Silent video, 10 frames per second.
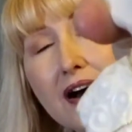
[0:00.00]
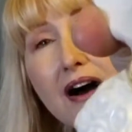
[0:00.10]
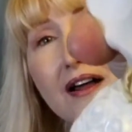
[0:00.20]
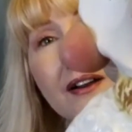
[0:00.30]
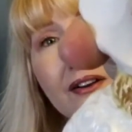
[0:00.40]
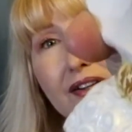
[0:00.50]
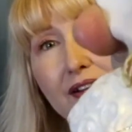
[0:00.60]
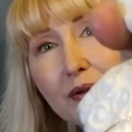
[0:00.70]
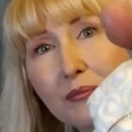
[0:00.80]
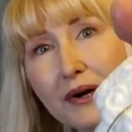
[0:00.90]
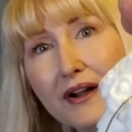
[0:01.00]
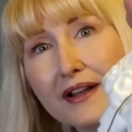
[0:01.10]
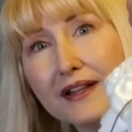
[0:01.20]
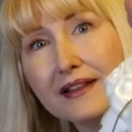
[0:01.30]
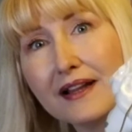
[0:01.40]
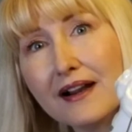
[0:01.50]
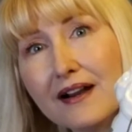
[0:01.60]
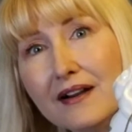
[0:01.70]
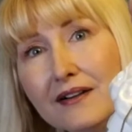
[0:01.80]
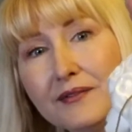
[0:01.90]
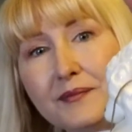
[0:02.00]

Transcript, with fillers: on her little bonnet there